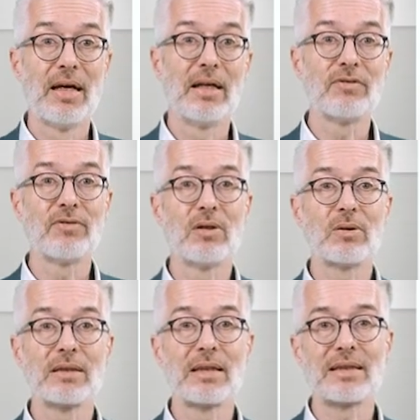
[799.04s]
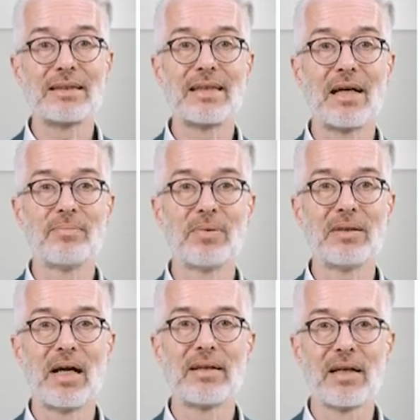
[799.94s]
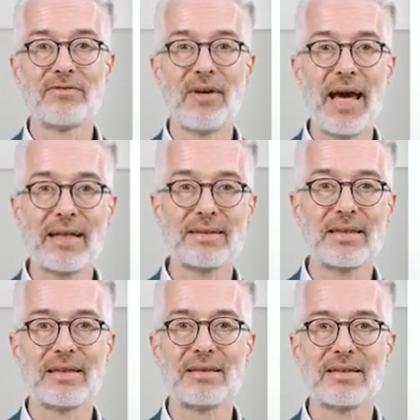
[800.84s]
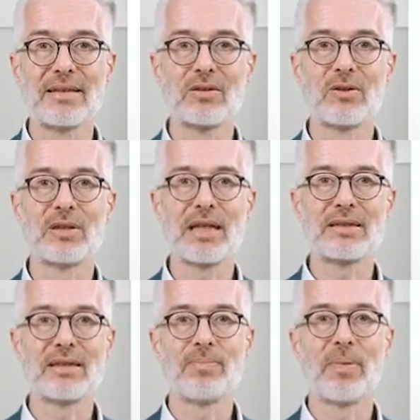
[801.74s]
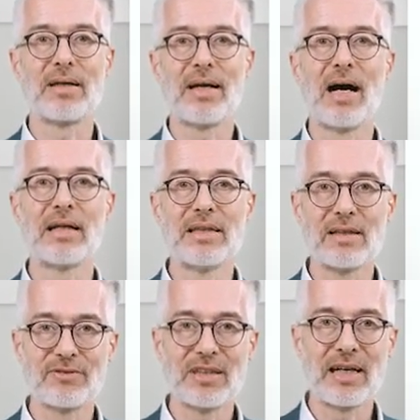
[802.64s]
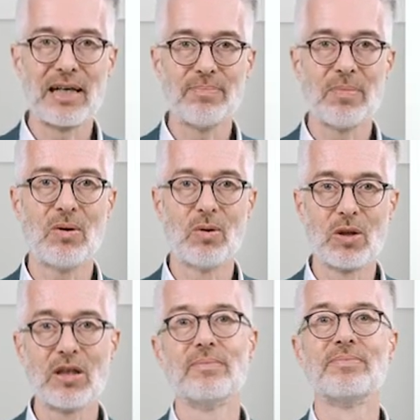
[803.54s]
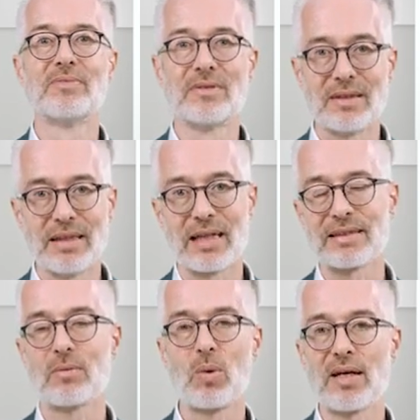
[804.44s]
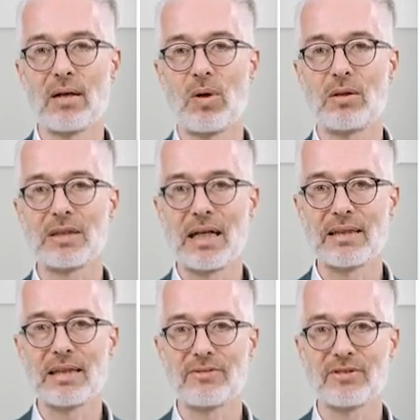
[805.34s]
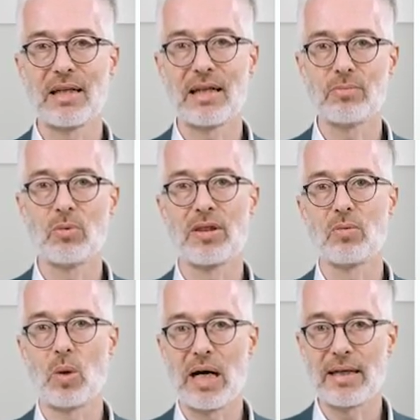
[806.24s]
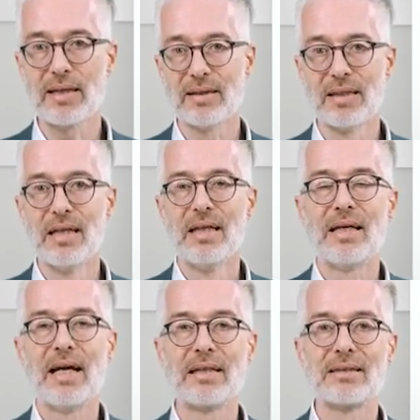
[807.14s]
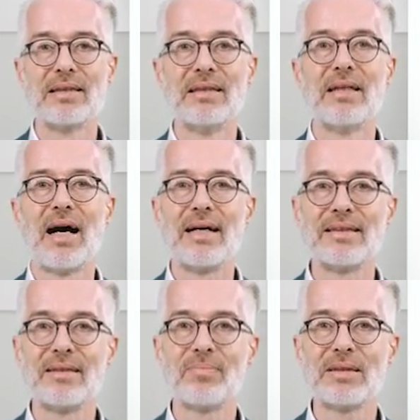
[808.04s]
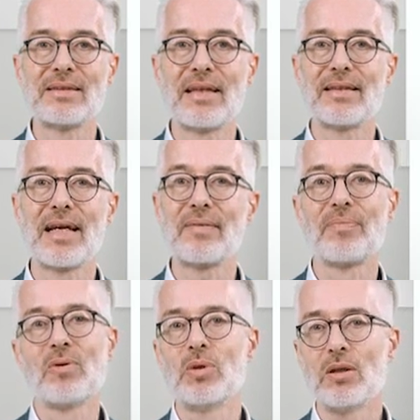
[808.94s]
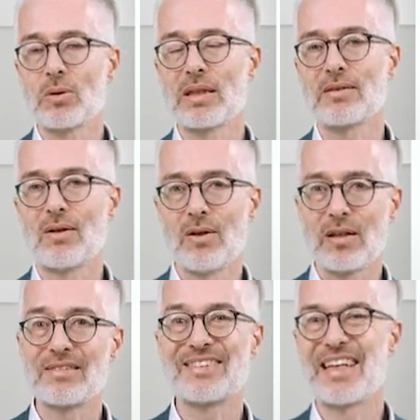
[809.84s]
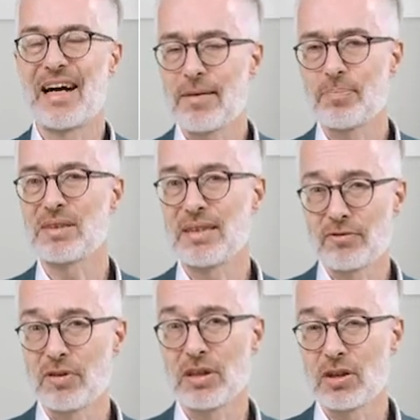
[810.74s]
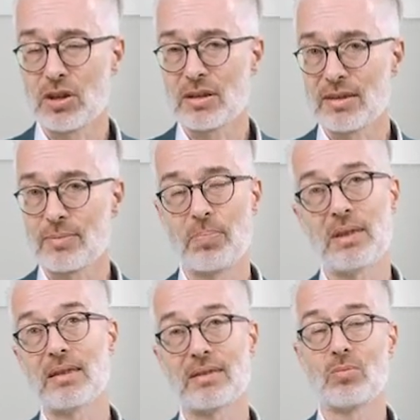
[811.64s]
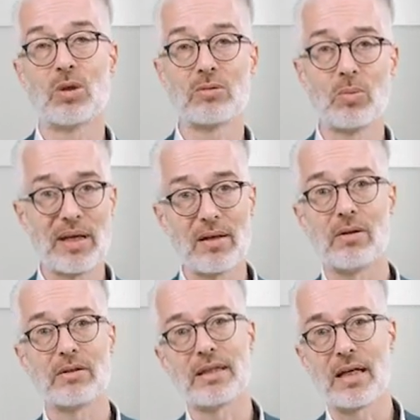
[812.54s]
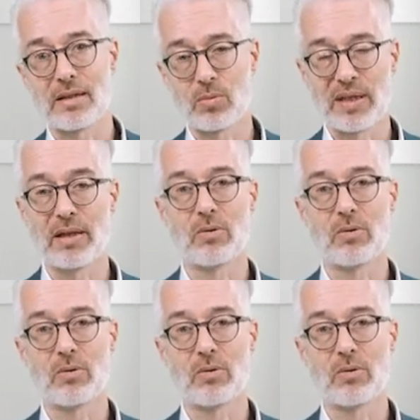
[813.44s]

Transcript: And if we look at that example, I have X, and that is here connected by R D F type, or the other way around, R D F type with a Y. And I simply say, yeah, we look at all type definitions, be it one way or the other way